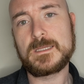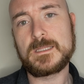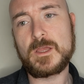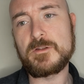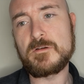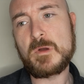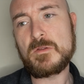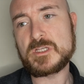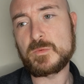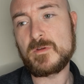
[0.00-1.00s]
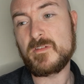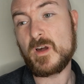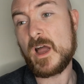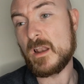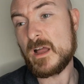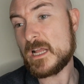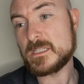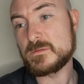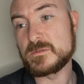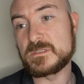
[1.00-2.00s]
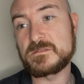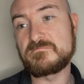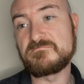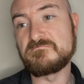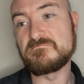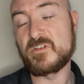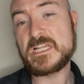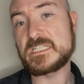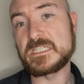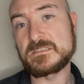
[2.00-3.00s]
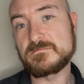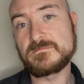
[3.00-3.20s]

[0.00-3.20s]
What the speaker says: The only remotely sporty thing I liked was wrestling.